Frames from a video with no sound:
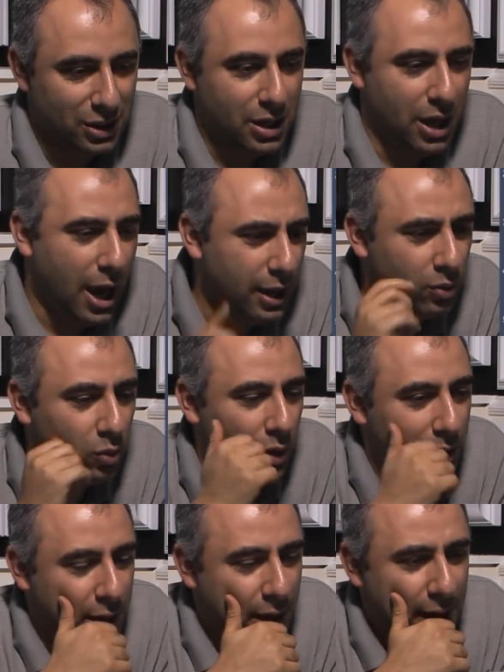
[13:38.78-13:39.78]
He had
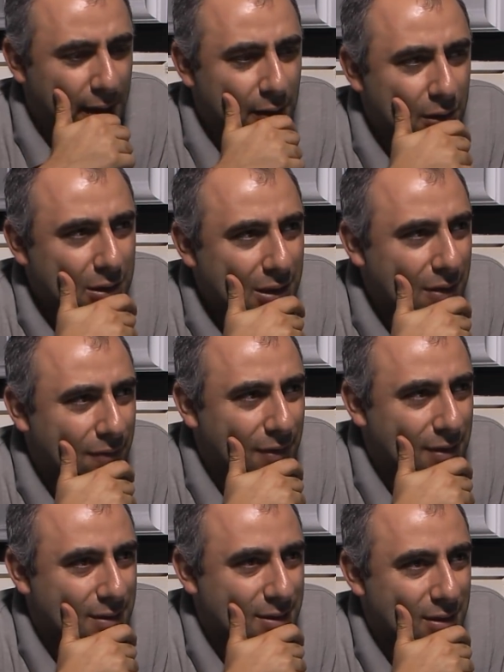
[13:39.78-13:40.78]
he had a good
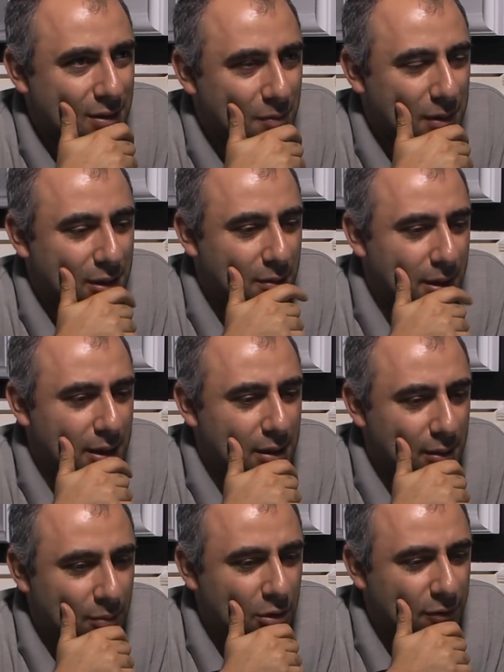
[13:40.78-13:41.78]
defense here, but he made
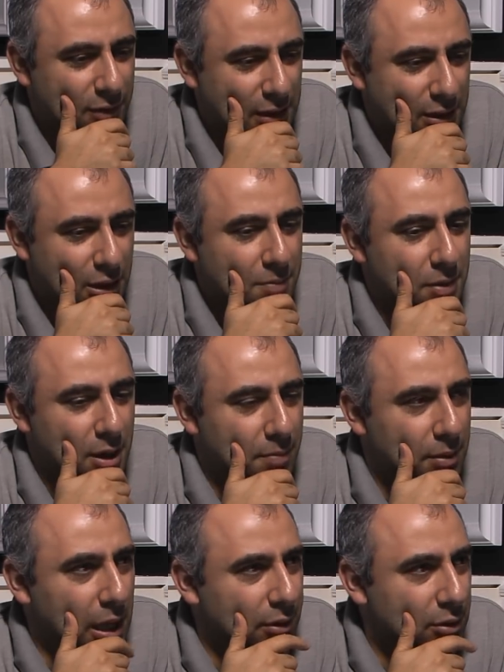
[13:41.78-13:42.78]
a move that he he
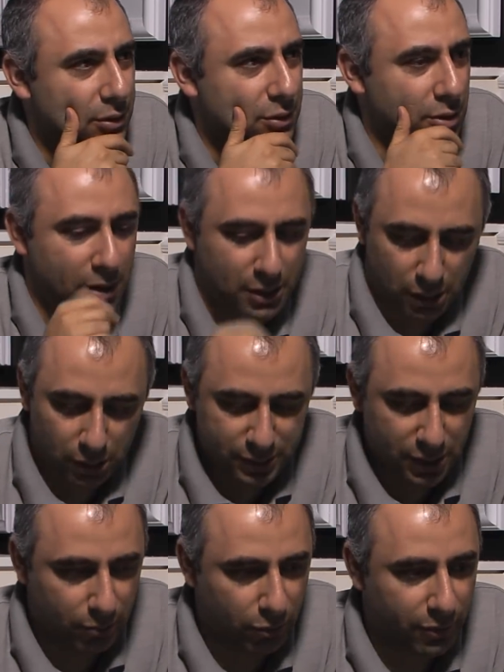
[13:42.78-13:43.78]
blundered, so he made a
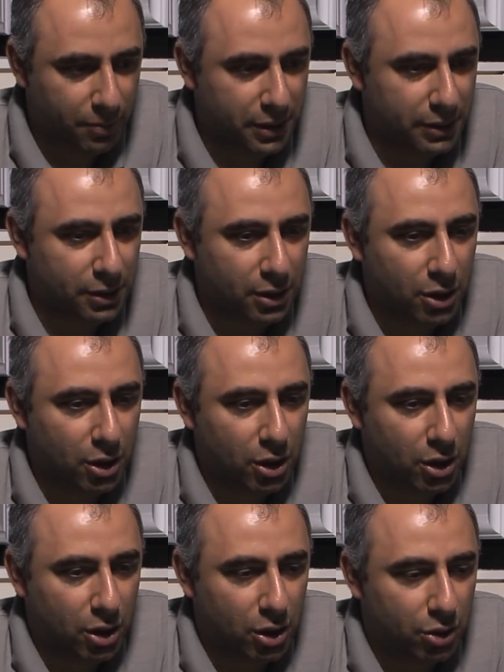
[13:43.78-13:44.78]
losing move. He played
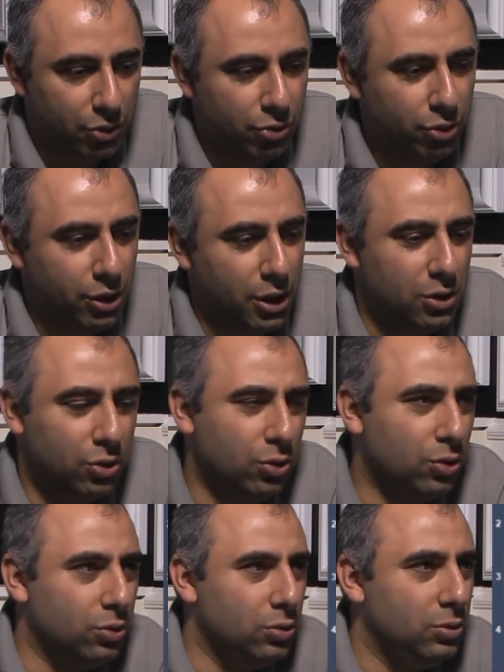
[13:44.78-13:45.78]
rook
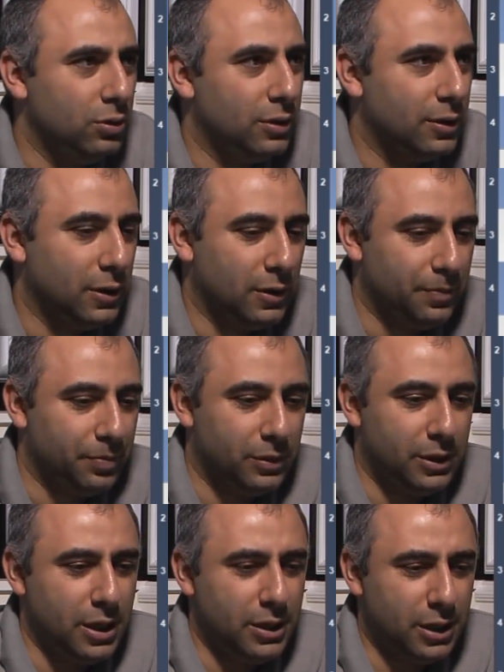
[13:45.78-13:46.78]
e2,
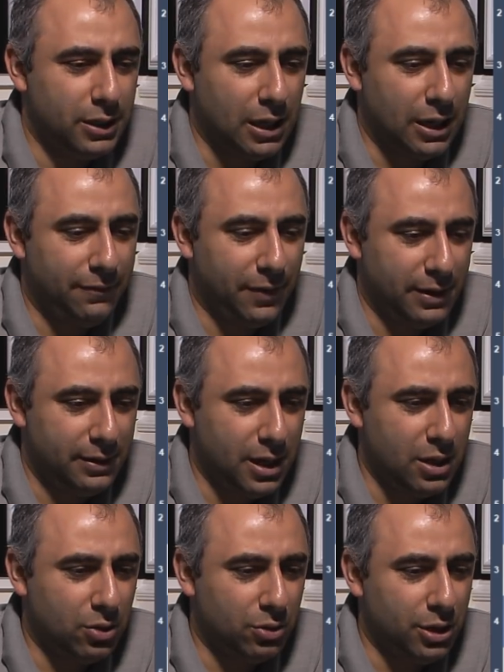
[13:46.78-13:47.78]
thinking that if I
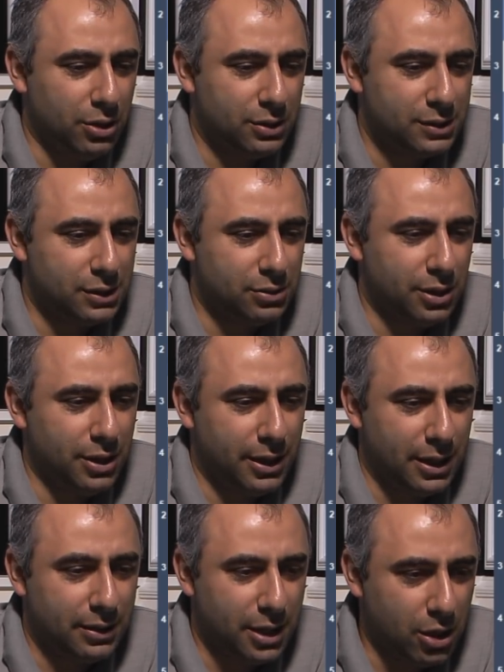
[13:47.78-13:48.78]
take on c3, he
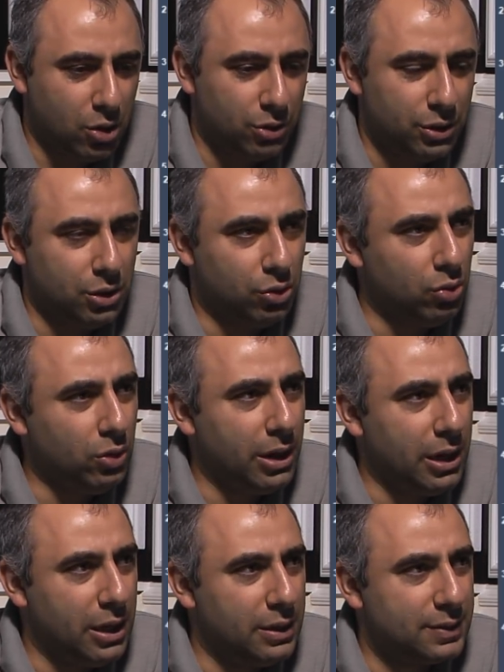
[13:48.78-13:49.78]
can take on d2,
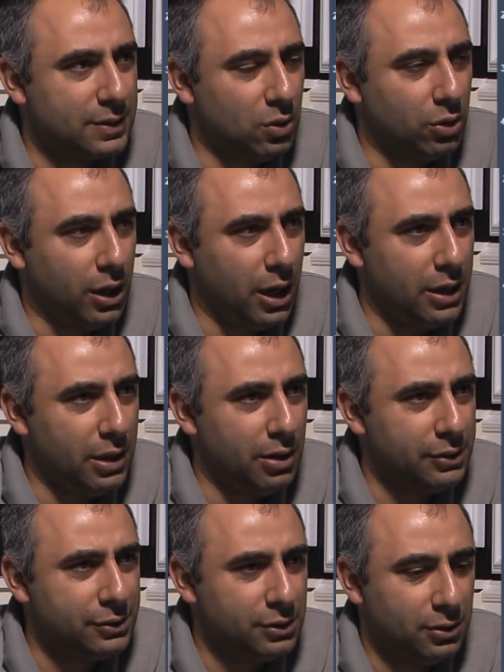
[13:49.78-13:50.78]
and he's okay
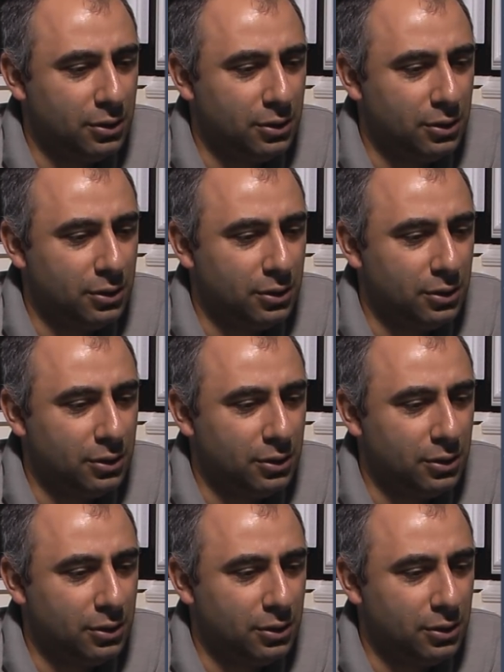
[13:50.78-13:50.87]
there.